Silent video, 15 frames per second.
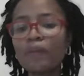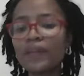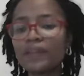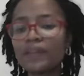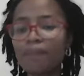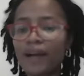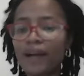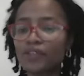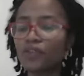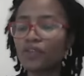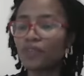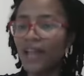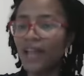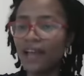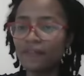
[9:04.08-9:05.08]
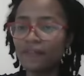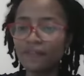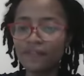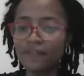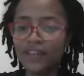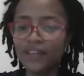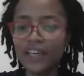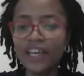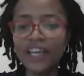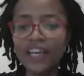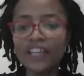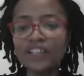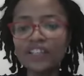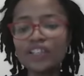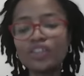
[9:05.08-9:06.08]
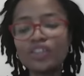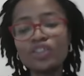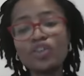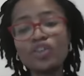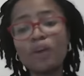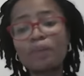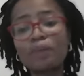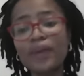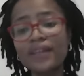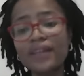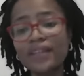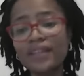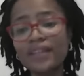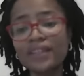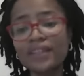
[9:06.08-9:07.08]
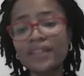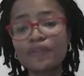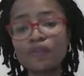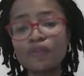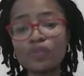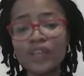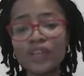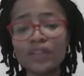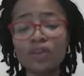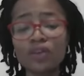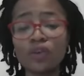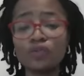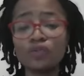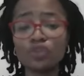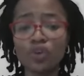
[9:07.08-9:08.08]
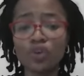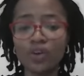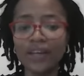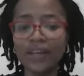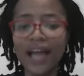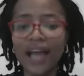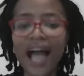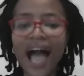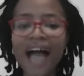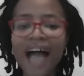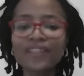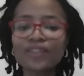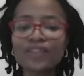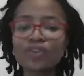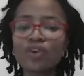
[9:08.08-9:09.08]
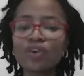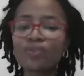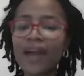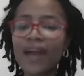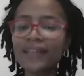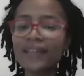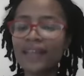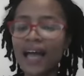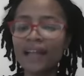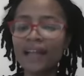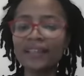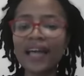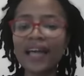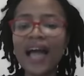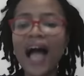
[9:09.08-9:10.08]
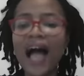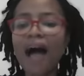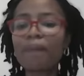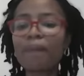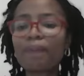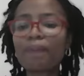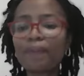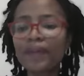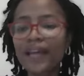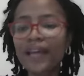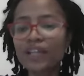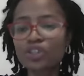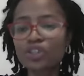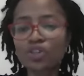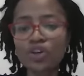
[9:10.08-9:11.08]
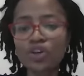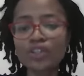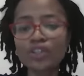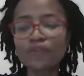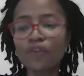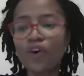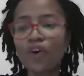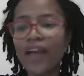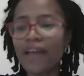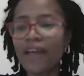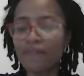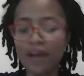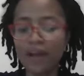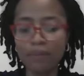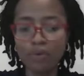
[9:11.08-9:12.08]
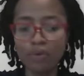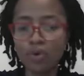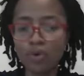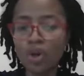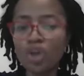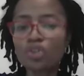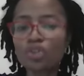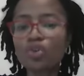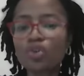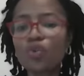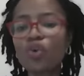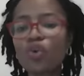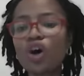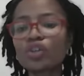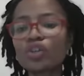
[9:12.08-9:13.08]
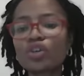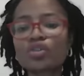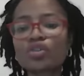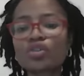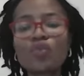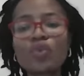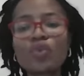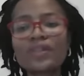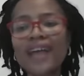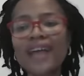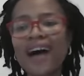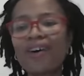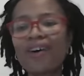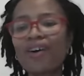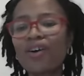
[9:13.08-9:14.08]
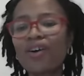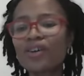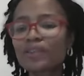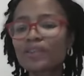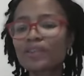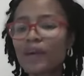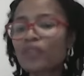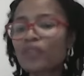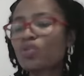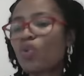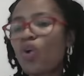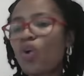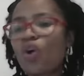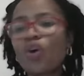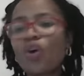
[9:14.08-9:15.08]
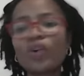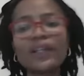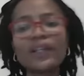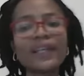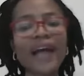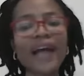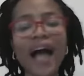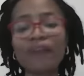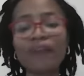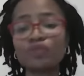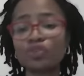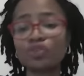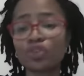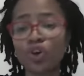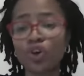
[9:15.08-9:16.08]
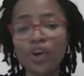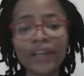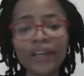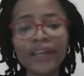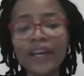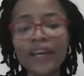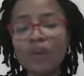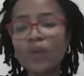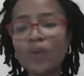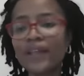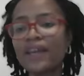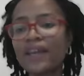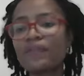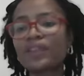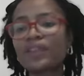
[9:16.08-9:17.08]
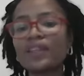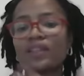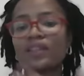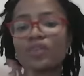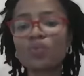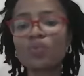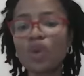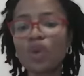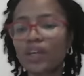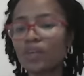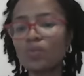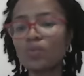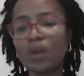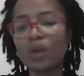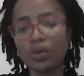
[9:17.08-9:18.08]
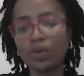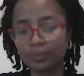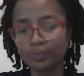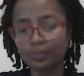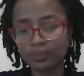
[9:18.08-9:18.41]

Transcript: me the path of life. In your presence is fullness of joy. At your right hand are pleasures forevermore. So, God does not want our husband to only have joy when everything is working well